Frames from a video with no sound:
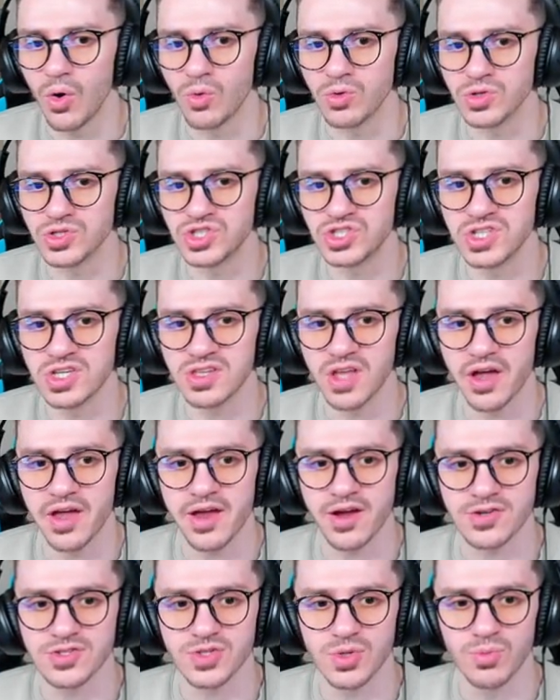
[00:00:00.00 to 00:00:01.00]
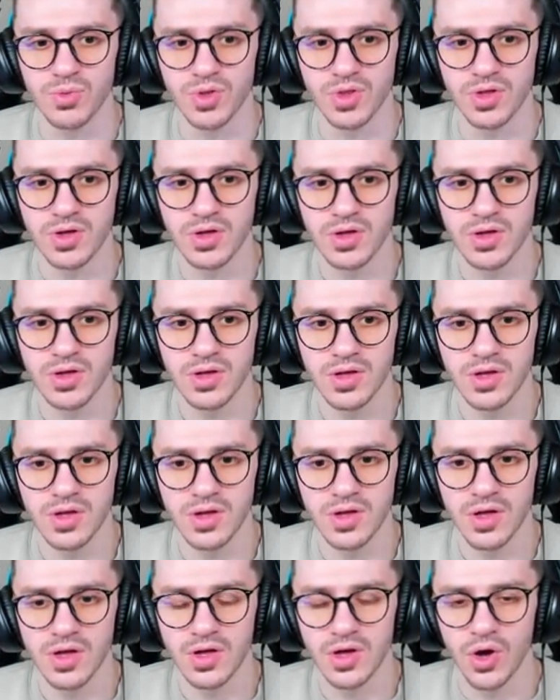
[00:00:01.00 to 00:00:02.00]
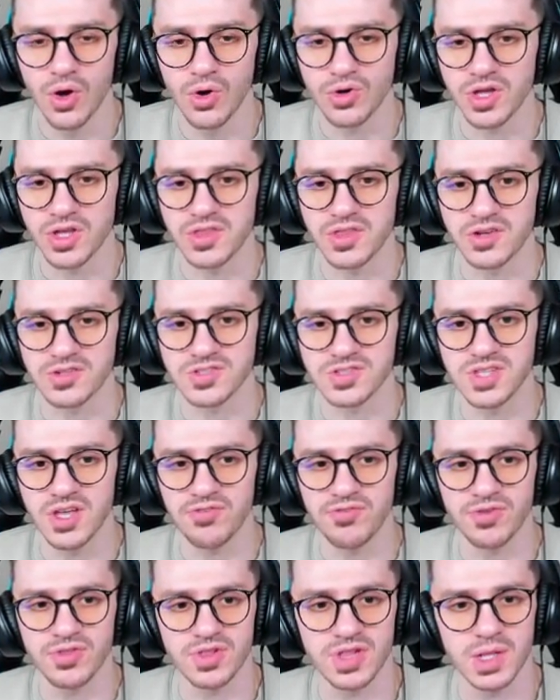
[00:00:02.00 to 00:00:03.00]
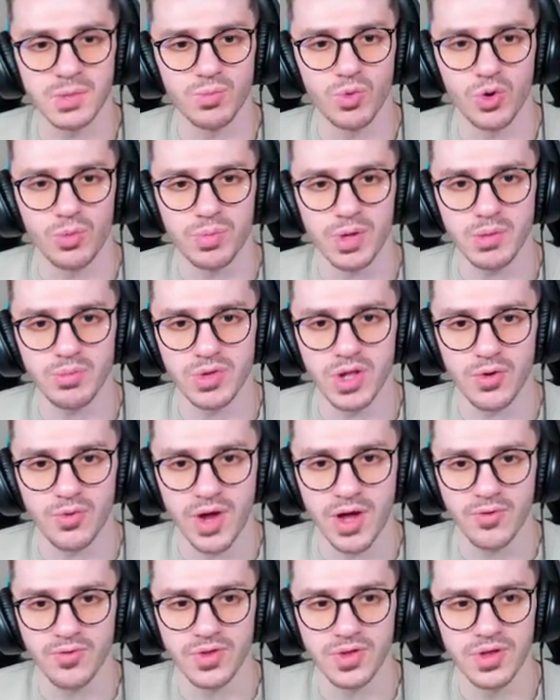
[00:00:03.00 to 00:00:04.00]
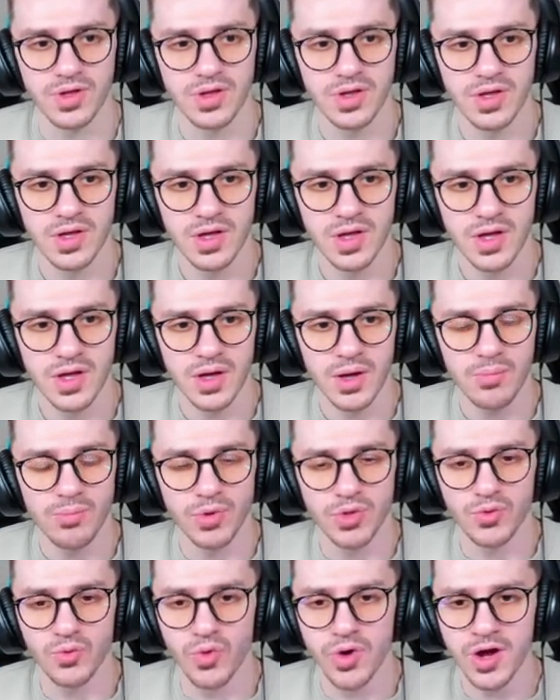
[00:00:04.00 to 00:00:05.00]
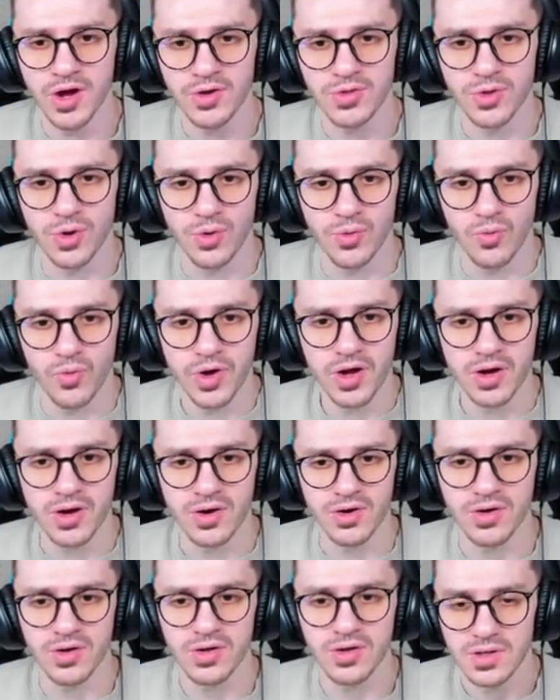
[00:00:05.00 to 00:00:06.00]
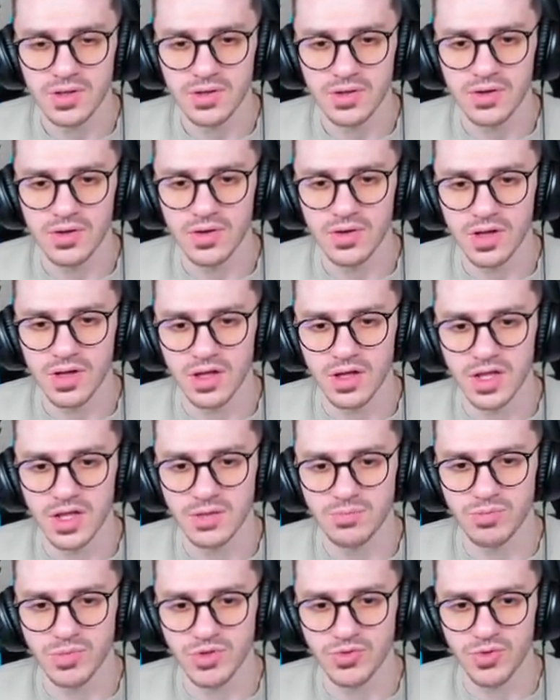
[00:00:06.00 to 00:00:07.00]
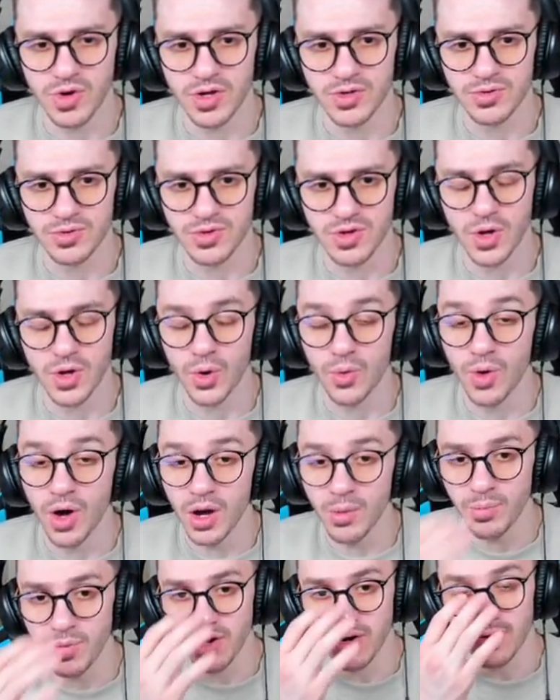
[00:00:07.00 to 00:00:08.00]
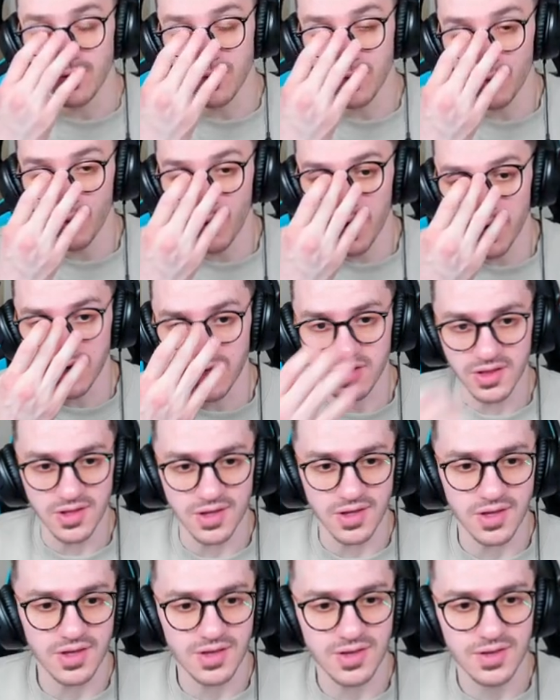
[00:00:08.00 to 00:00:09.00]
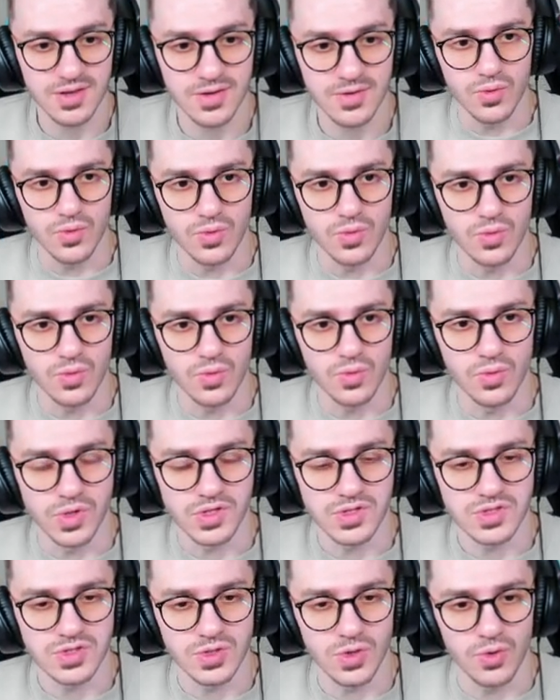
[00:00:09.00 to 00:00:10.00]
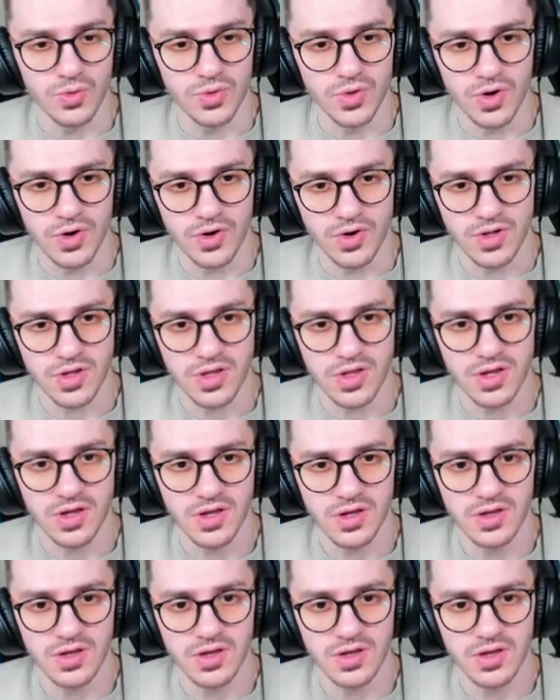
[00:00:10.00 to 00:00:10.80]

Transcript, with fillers: Oh shit, I hear someone. Okay, there's definitely more people around. But where though? Where? Okay, let me try to go up here quietly. Oh, it's so dark.